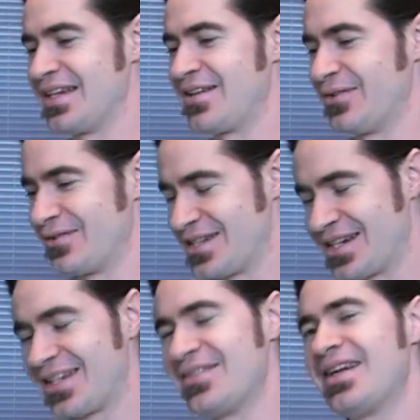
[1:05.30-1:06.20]
Yeah, we were
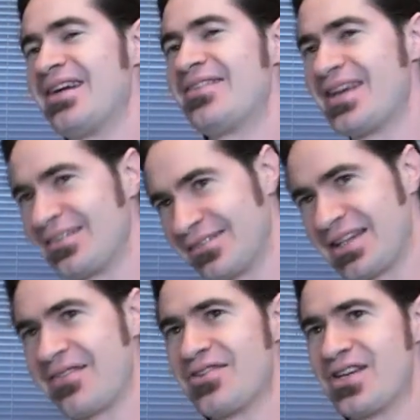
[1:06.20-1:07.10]
talking about having that
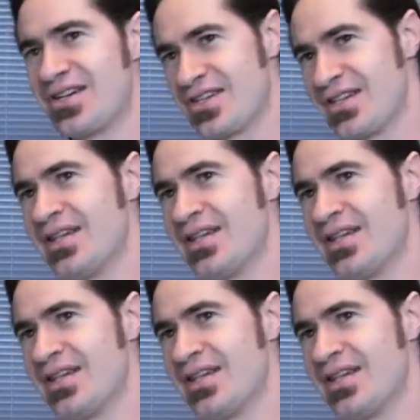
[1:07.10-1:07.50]
conversation.